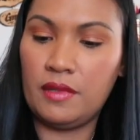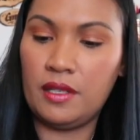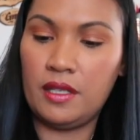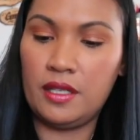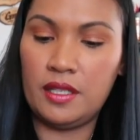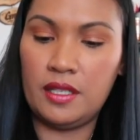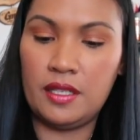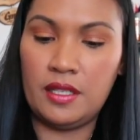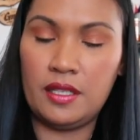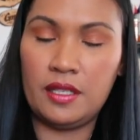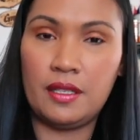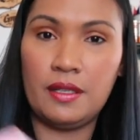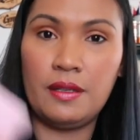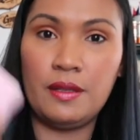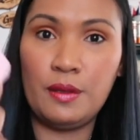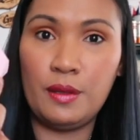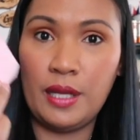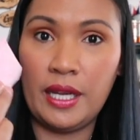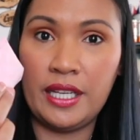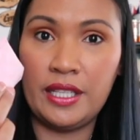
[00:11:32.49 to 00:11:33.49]
a
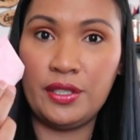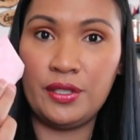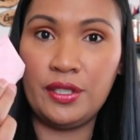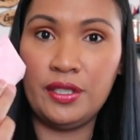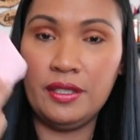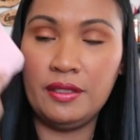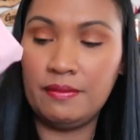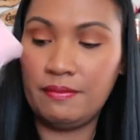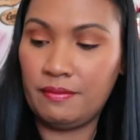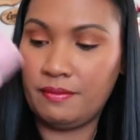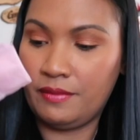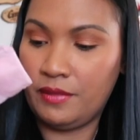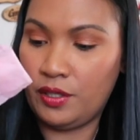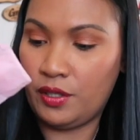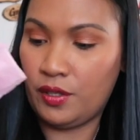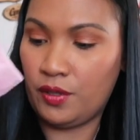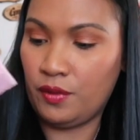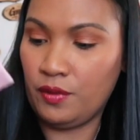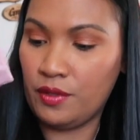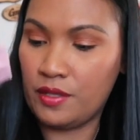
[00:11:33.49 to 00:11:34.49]
liner, you
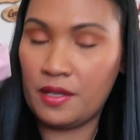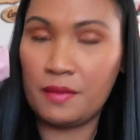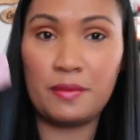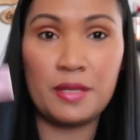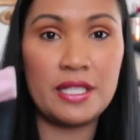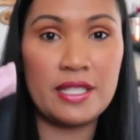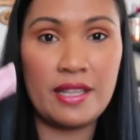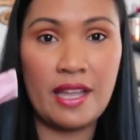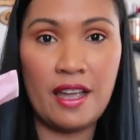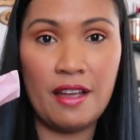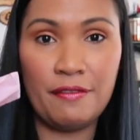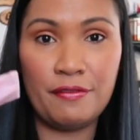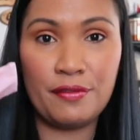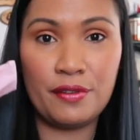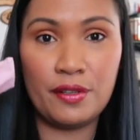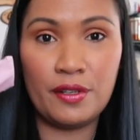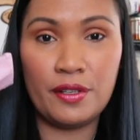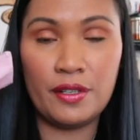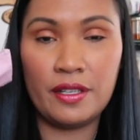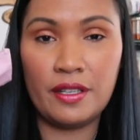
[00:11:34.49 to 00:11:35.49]
know, it's a must-have
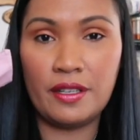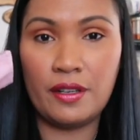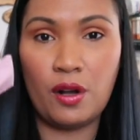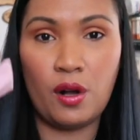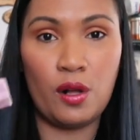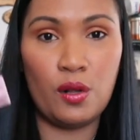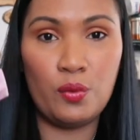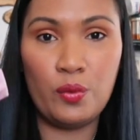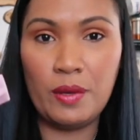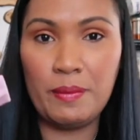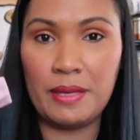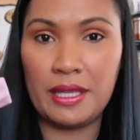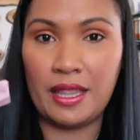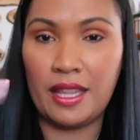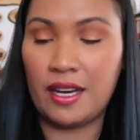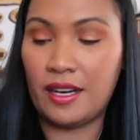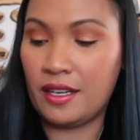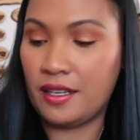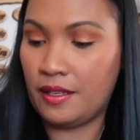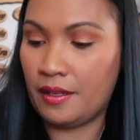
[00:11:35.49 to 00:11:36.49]
for all women
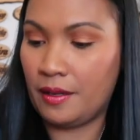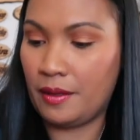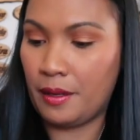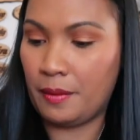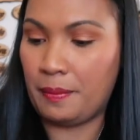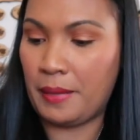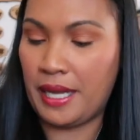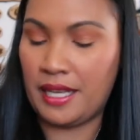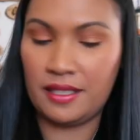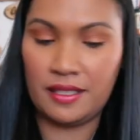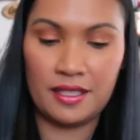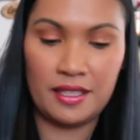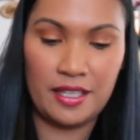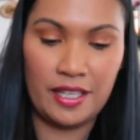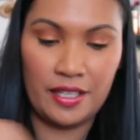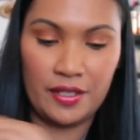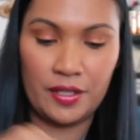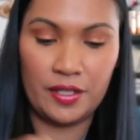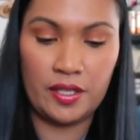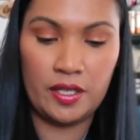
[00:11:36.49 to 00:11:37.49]
there. A panty
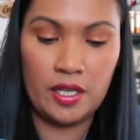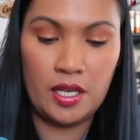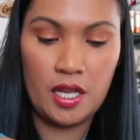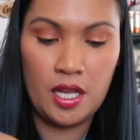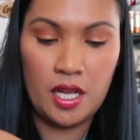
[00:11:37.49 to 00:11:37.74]
liner.